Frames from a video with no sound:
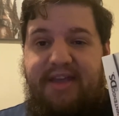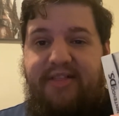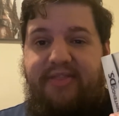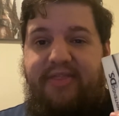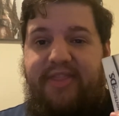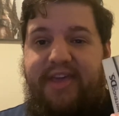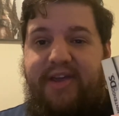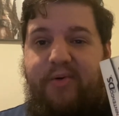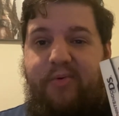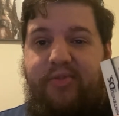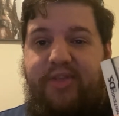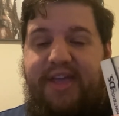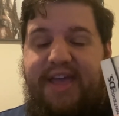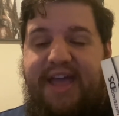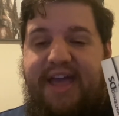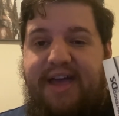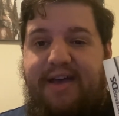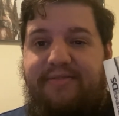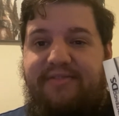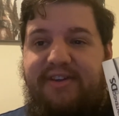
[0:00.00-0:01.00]
They only
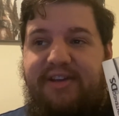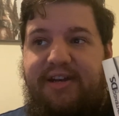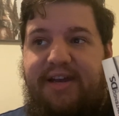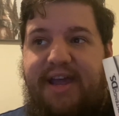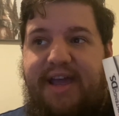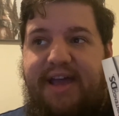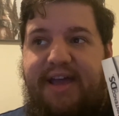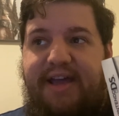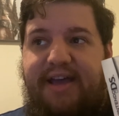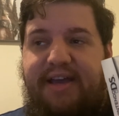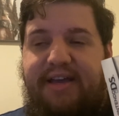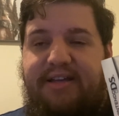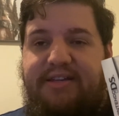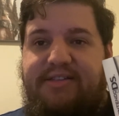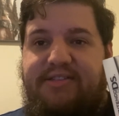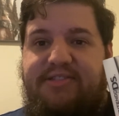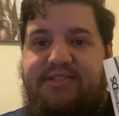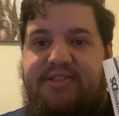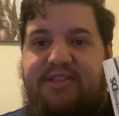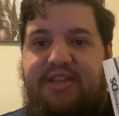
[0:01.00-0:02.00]
have it
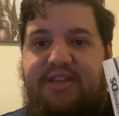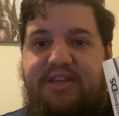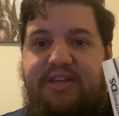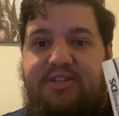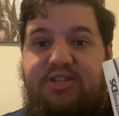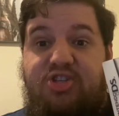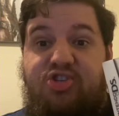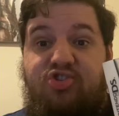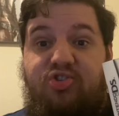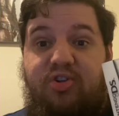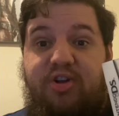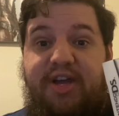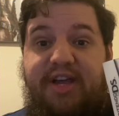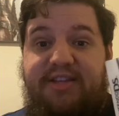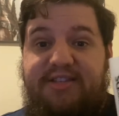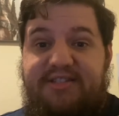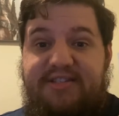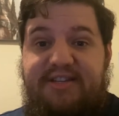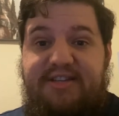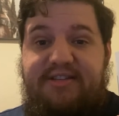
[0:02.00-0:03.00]
as the digital
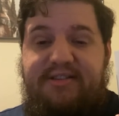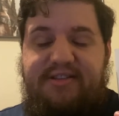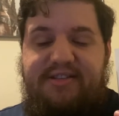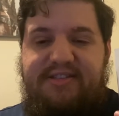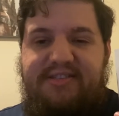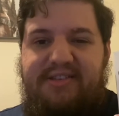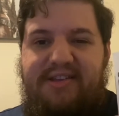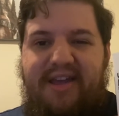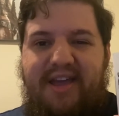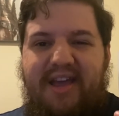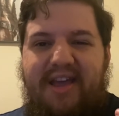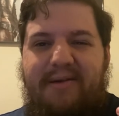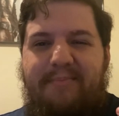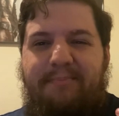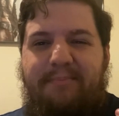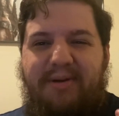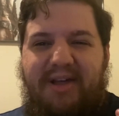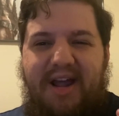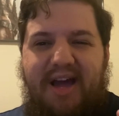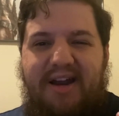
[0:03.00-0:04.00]
cutscenes.
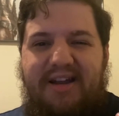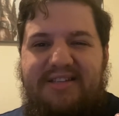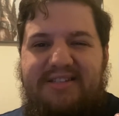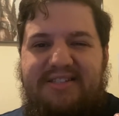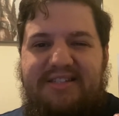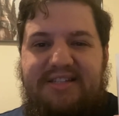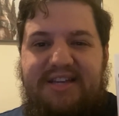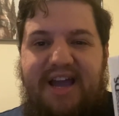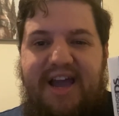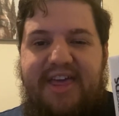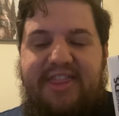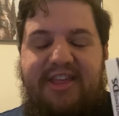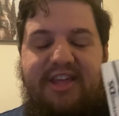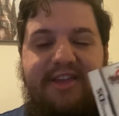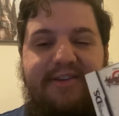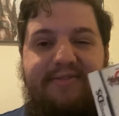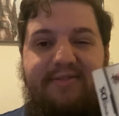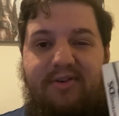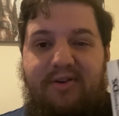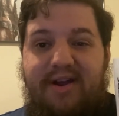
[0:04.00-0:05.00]
But honestly, I think
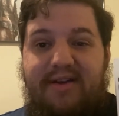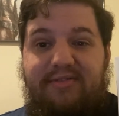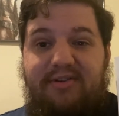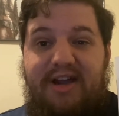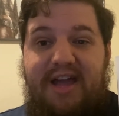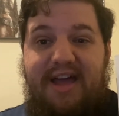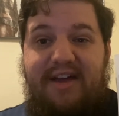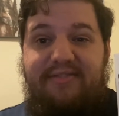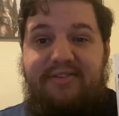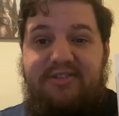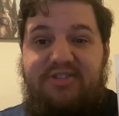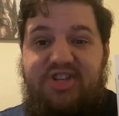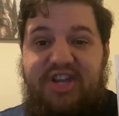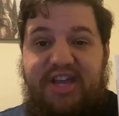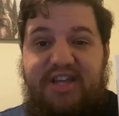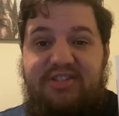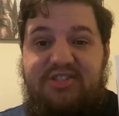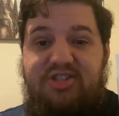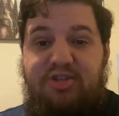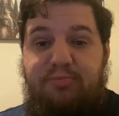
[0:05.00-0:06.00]
if you ever have a
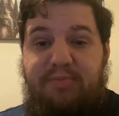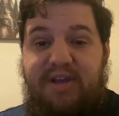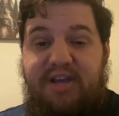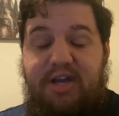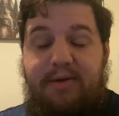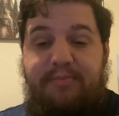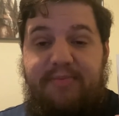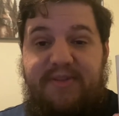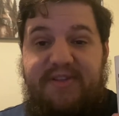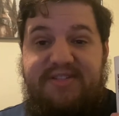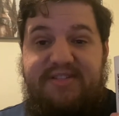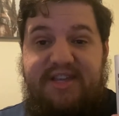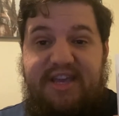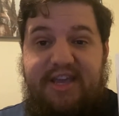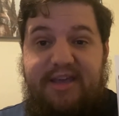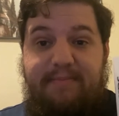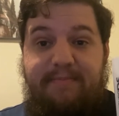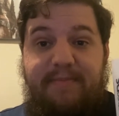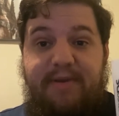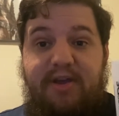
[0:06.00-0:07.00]
chance to pick up this
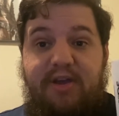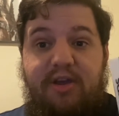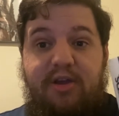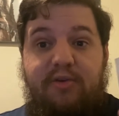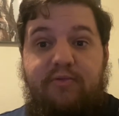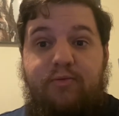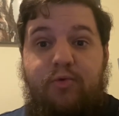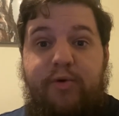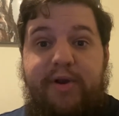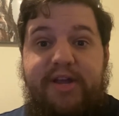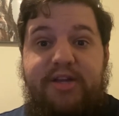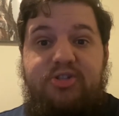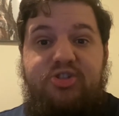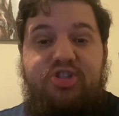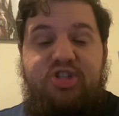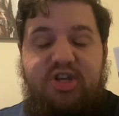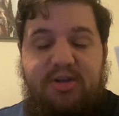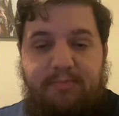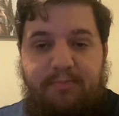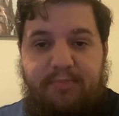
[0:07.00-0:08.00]
game for a
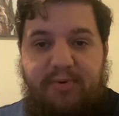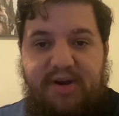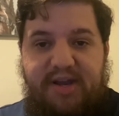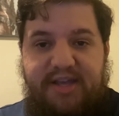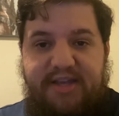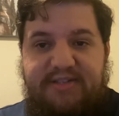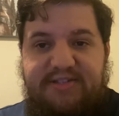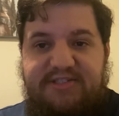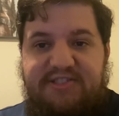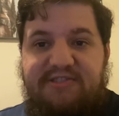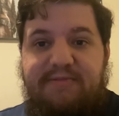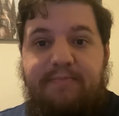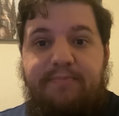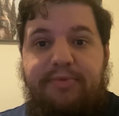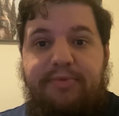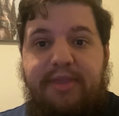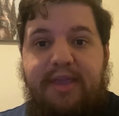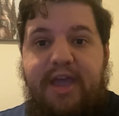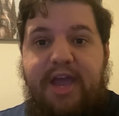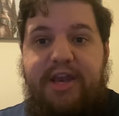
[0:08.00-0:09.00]
cheap price,
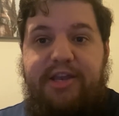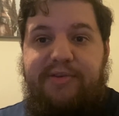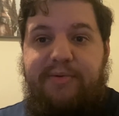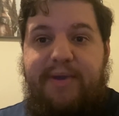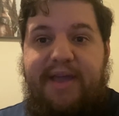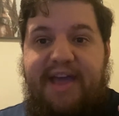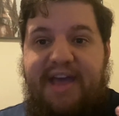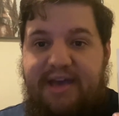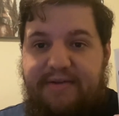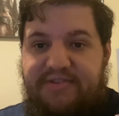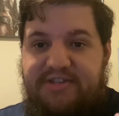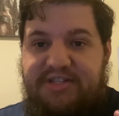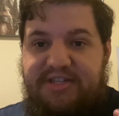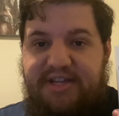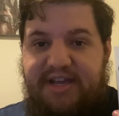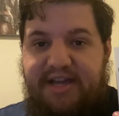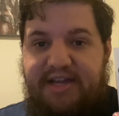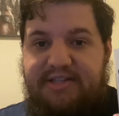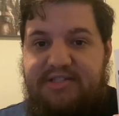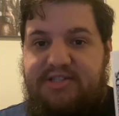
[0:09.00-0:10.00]
and you have a
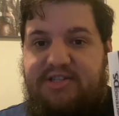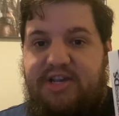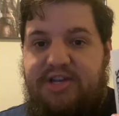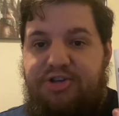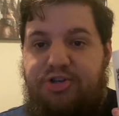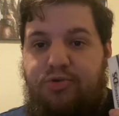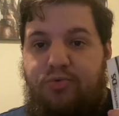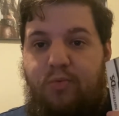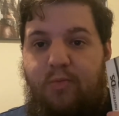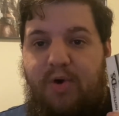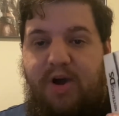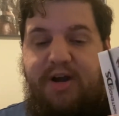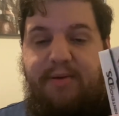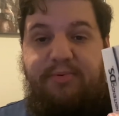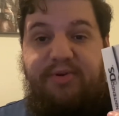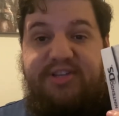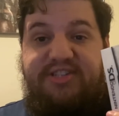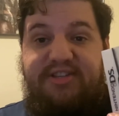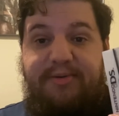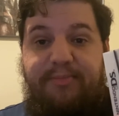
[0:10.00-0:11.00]
DS and you want to
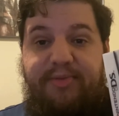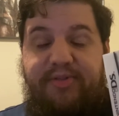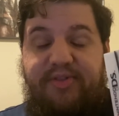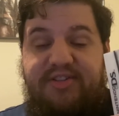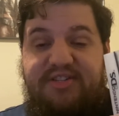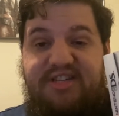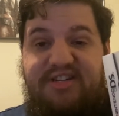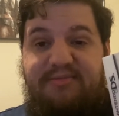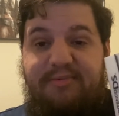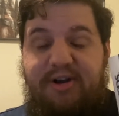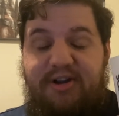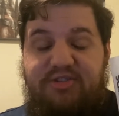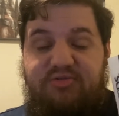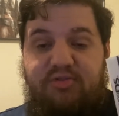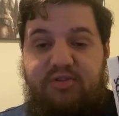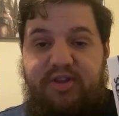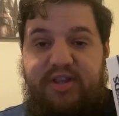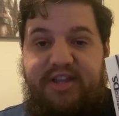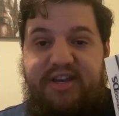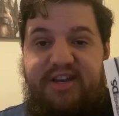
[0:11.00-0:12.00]
play something that's Kingdom Hearts
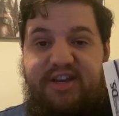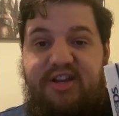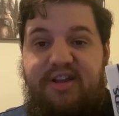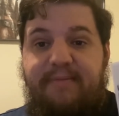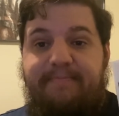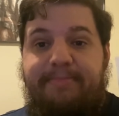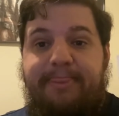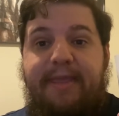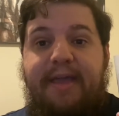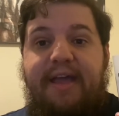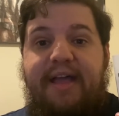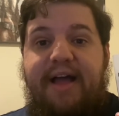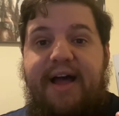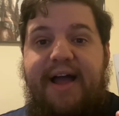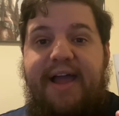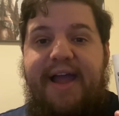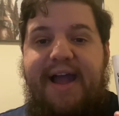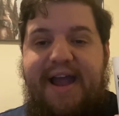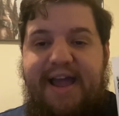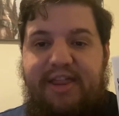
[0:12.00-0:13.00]
related,
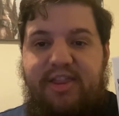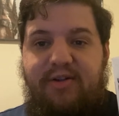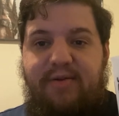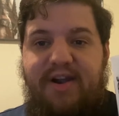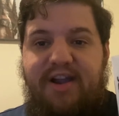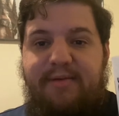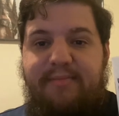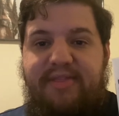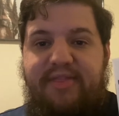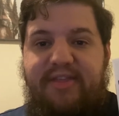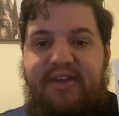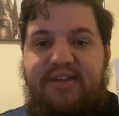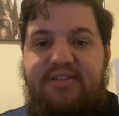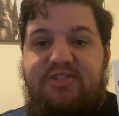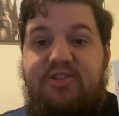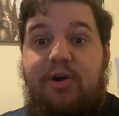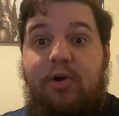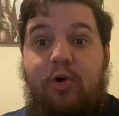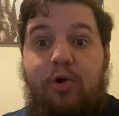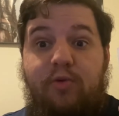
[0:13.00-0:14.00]
I highly recommend this
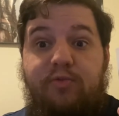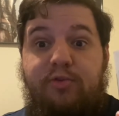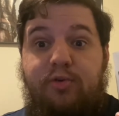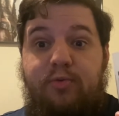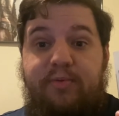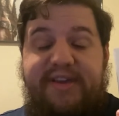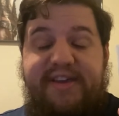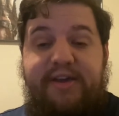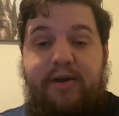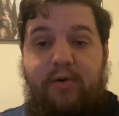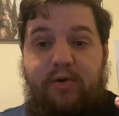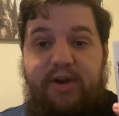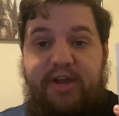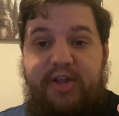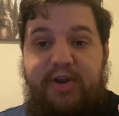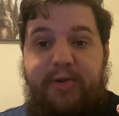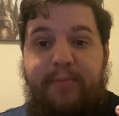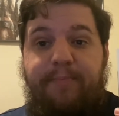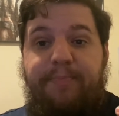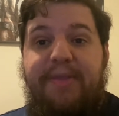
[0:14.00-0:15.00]
over
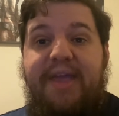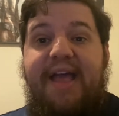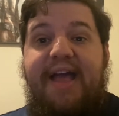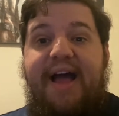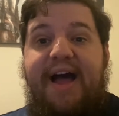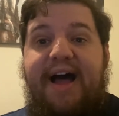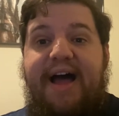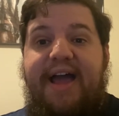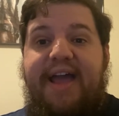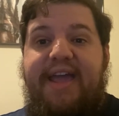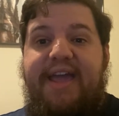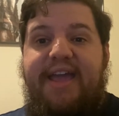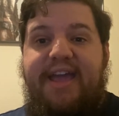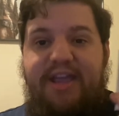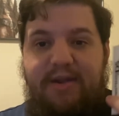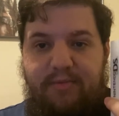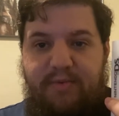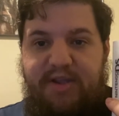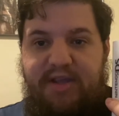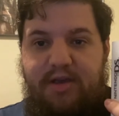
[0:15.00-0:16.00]
Recoded. I
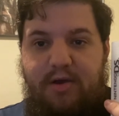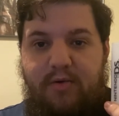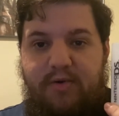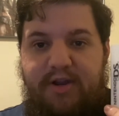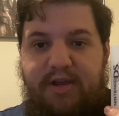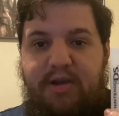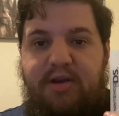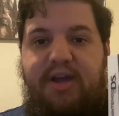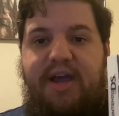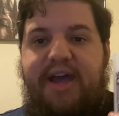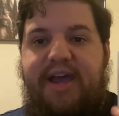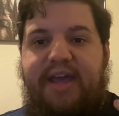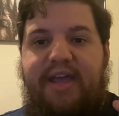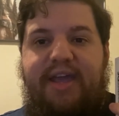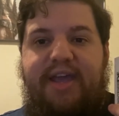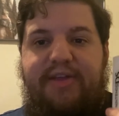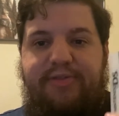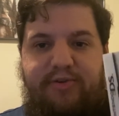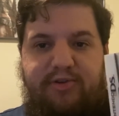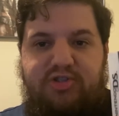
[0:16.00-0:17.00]
hate Recoded. I
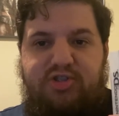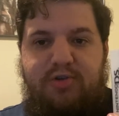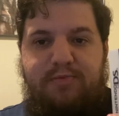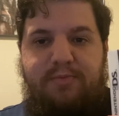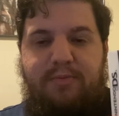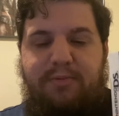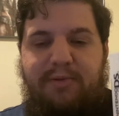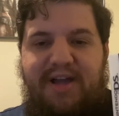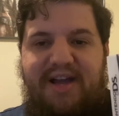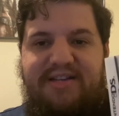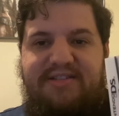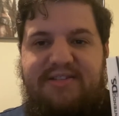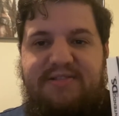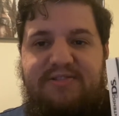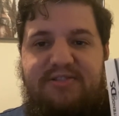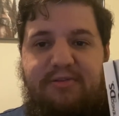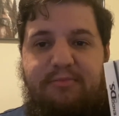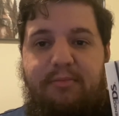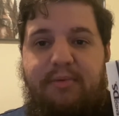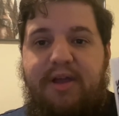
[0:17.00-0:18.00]
hate their stupid block
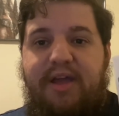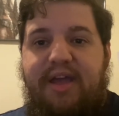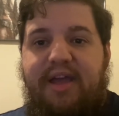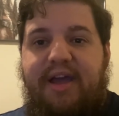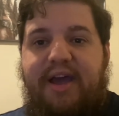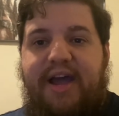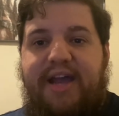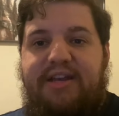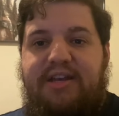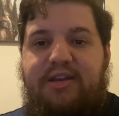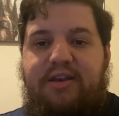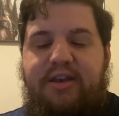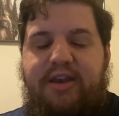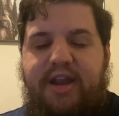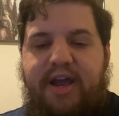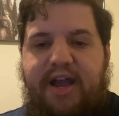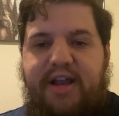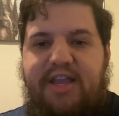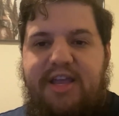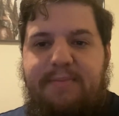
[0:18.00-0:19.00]
system. I did
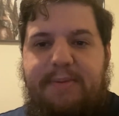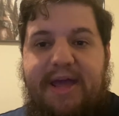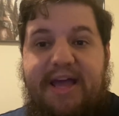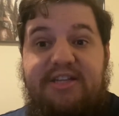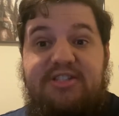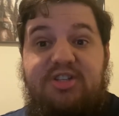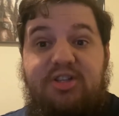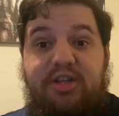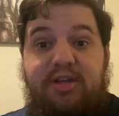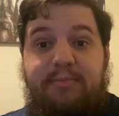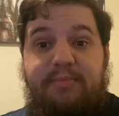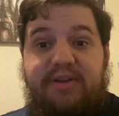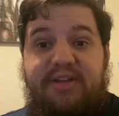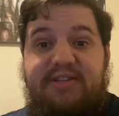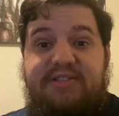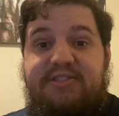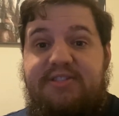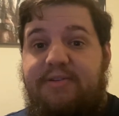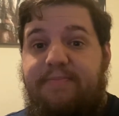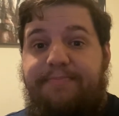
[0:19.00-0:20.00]
not get past
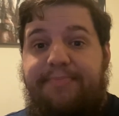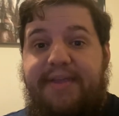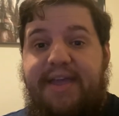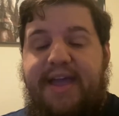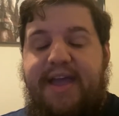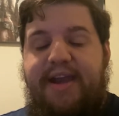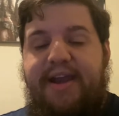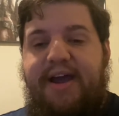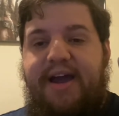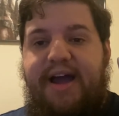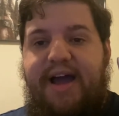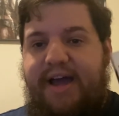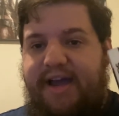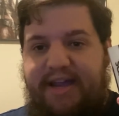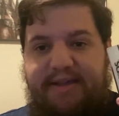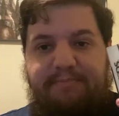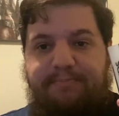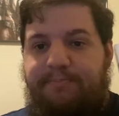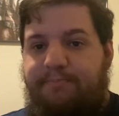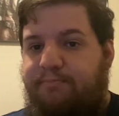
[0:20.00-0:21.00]
Olympus, and
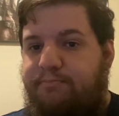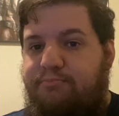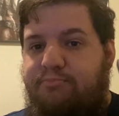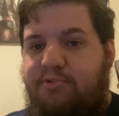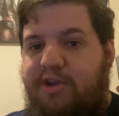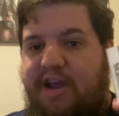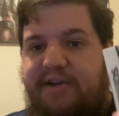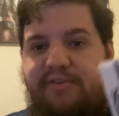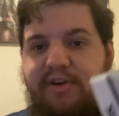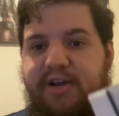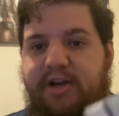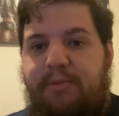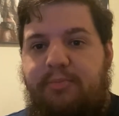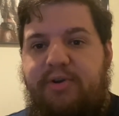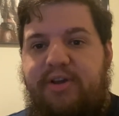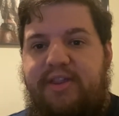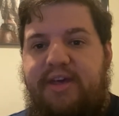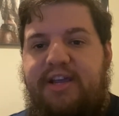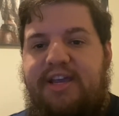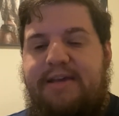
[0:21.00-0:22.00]
I'm never gonna
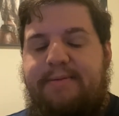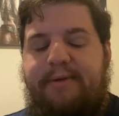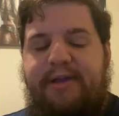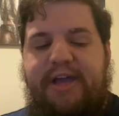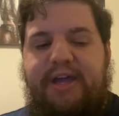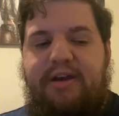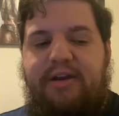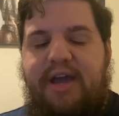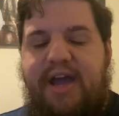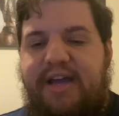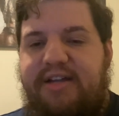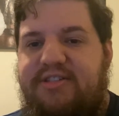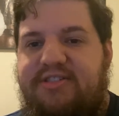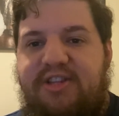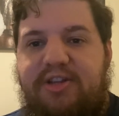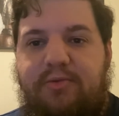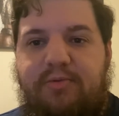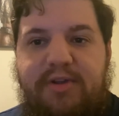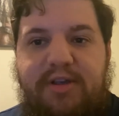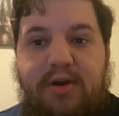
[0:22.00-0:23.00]
play that game again. I just
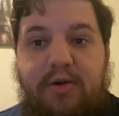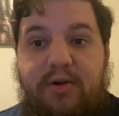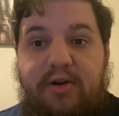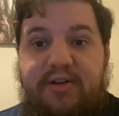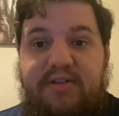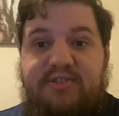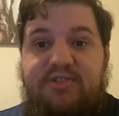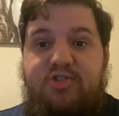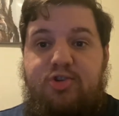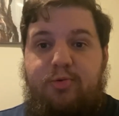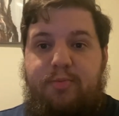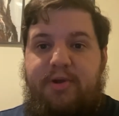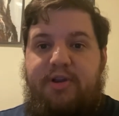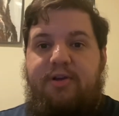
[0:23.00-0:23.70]
think Recoded is stupid.